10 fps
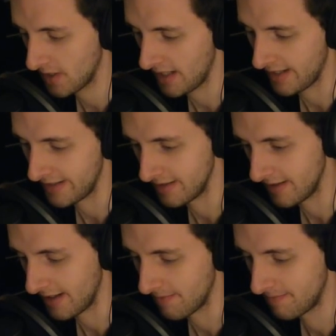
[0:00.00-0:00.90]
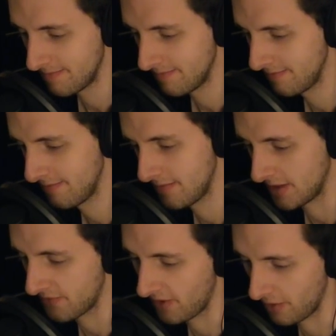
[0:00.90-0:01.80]
and yeah,
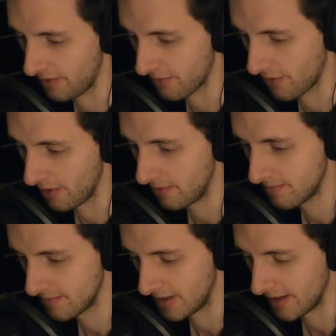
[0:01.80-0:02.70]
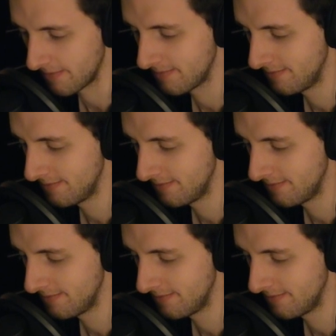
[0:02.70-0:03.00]
just follow it through, really.